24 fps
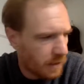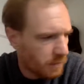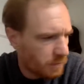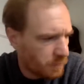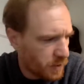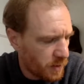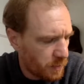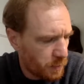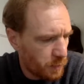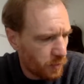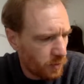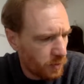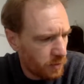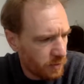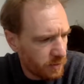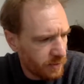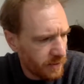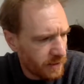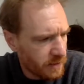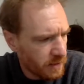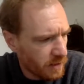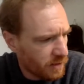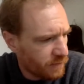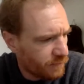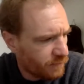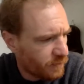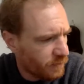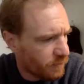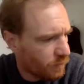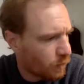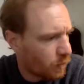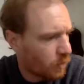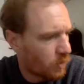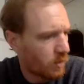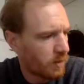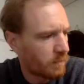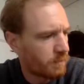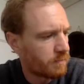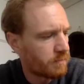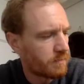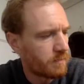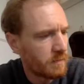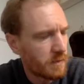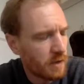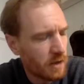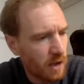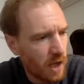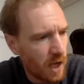People that live in warm
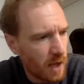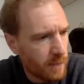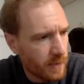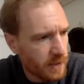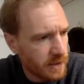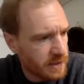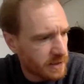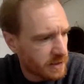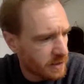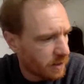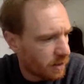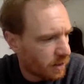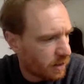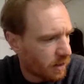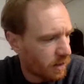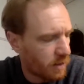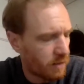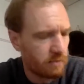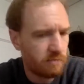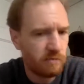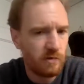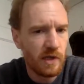climates are